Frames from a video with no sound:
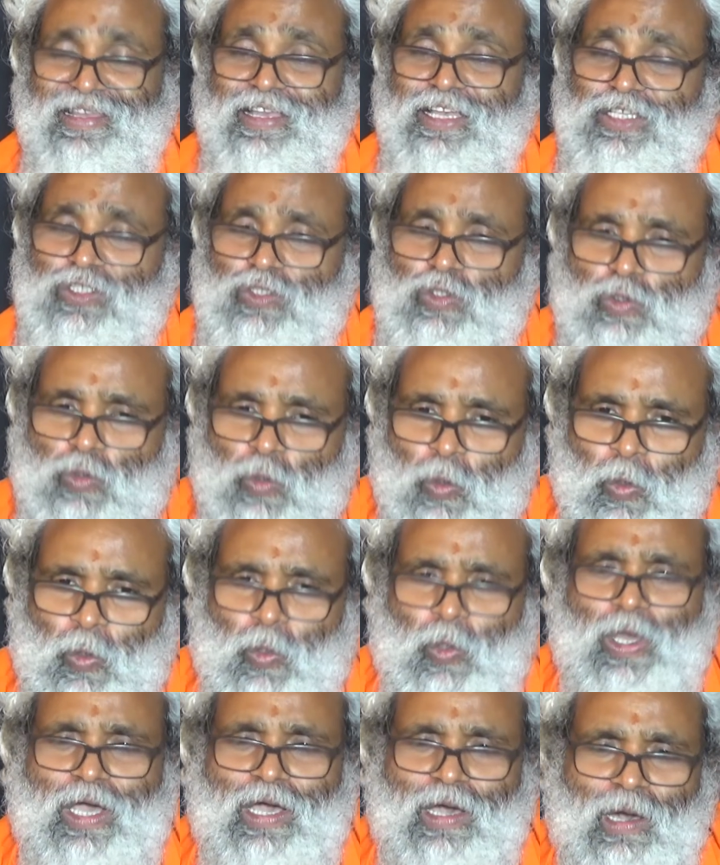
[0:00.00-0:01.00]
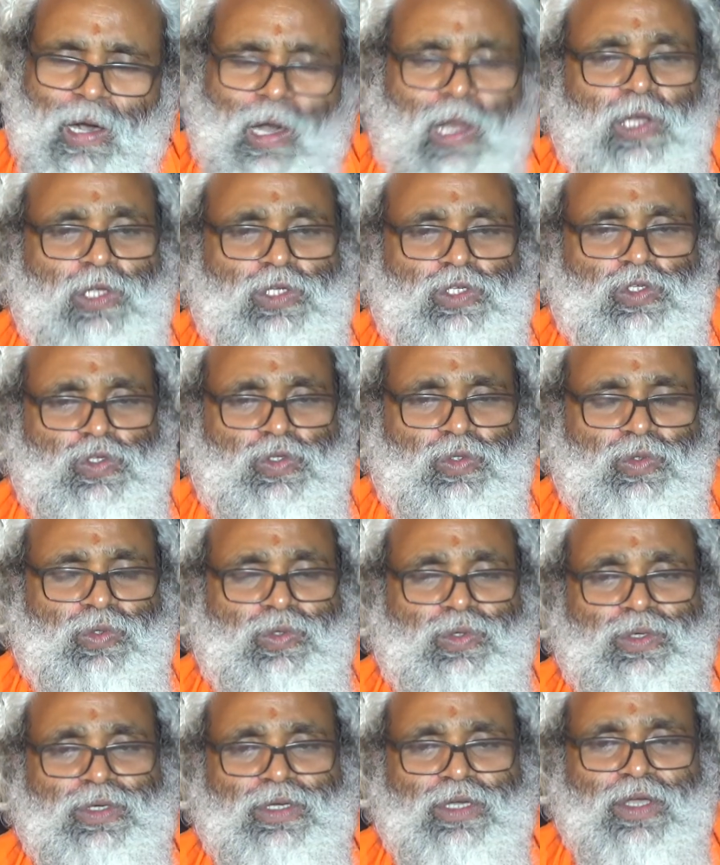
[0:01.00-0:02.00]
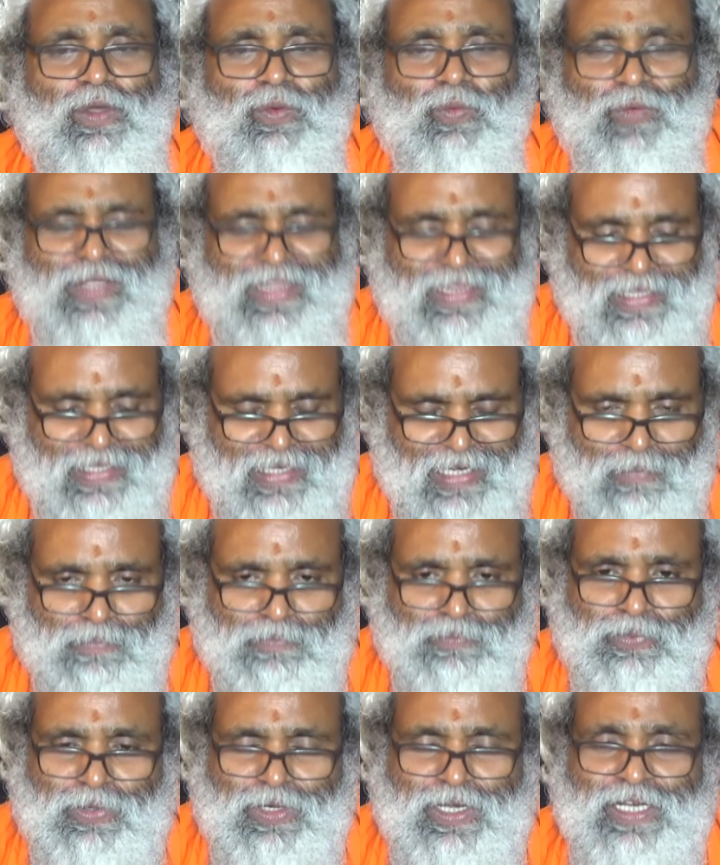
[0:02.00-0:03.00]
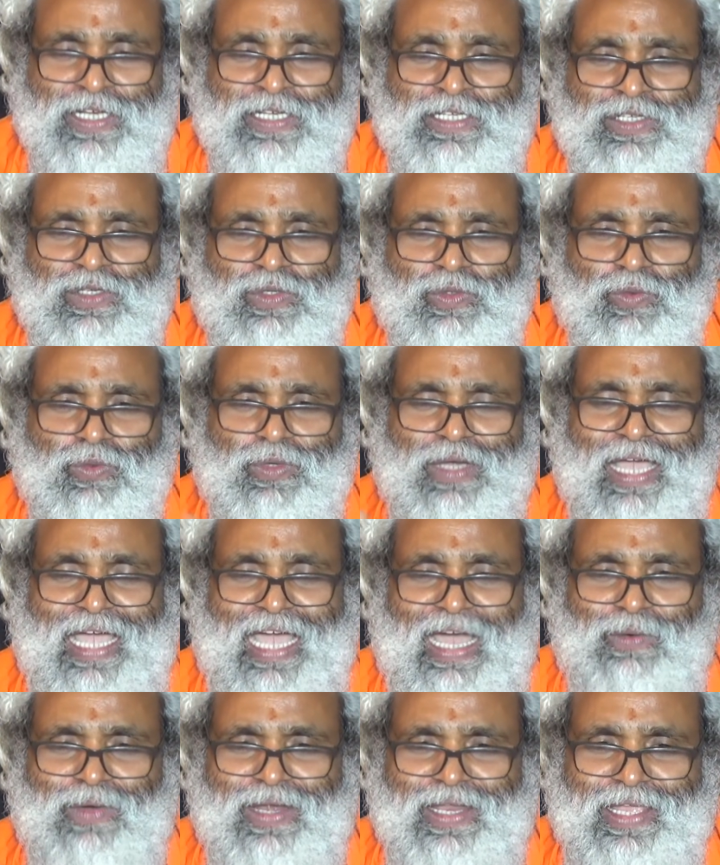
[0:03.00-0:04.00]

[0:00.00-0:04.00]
So, also with reference to our